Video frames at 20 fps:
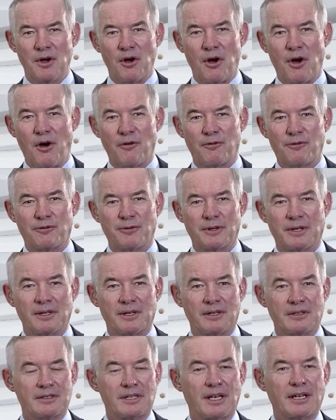of
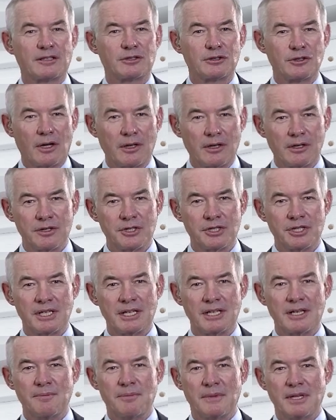
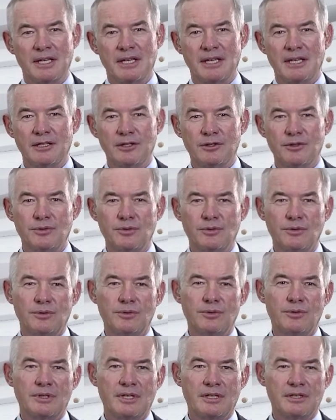technology
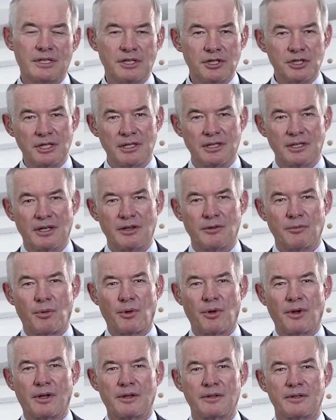into the digital
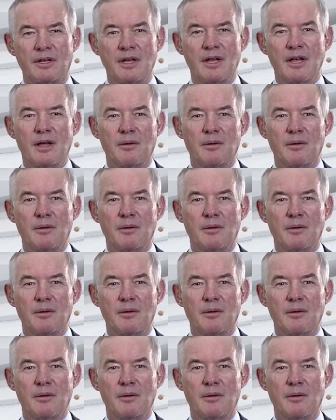world,